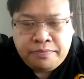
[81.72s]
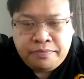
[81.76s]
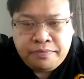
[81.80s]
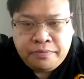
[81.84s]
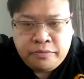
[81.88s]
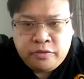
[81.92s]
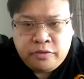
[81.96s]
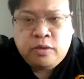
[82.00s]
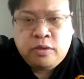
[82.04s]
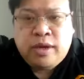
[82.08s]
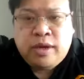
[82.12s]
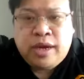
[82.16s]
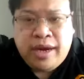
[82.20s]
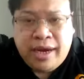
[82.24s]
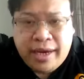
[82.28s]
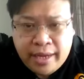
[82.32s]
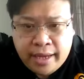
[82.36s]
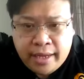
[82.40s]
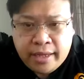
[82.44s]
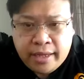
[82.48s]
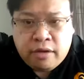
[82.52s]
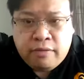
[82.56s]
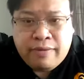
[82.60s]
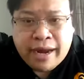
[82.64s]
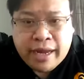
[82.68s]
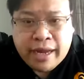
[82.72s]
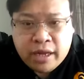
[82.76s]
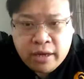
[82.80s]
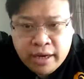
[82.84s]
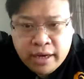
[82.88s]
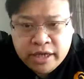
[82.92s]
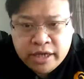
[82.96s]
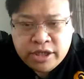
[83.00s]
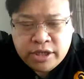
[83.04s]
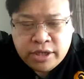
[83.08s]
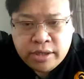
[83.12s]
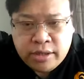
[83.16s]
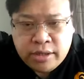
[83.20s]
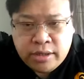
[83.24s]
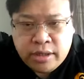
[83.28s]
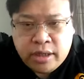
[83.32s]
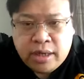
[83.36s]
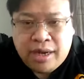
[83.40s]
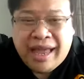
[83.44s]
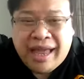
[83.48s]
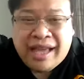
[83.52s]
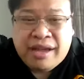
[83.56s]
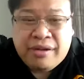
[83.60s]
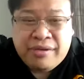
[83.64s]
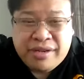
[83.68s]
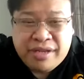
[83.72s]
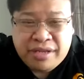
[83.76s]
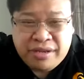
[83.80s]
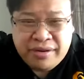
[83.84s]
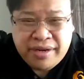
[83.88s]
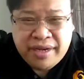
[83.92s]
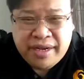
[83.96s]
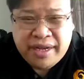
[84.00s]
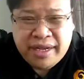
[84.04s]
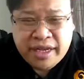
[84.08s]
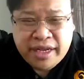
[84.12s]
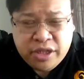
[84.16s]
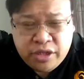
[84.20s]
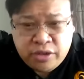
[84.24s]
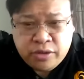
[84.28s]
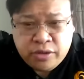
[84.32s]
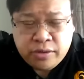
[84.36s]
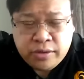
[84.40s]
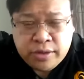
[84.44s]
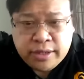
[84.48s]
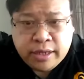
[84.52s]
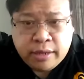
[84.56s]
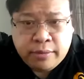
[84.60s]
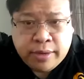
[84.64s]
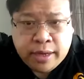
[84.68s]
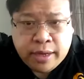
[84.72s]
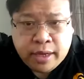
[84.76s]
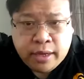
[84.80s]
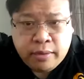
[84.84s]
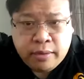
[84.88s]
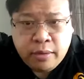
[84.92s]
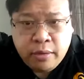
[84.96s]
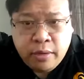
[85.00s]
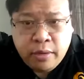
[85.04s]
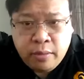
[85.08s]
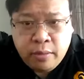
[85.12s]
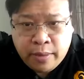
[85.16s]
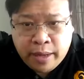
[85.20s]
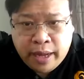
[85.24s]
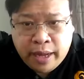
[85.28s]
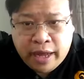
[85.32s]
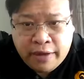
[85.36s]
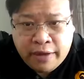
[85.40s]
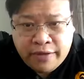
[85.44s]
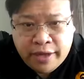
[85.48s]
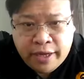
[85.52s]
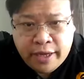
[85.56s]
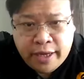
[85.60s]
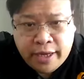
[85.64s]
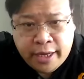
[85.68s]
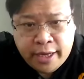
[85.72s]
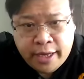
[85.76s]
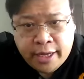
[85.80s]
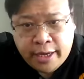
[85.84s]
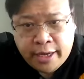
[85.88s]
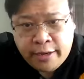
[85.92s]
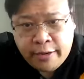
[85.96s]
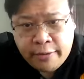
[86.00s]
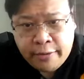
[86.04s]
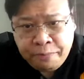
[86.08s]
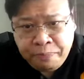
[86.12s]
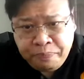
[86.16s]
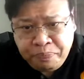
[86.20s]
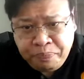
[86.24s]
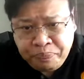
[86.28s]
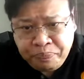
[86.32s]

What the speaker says: to clear the regulatory issues that we're having in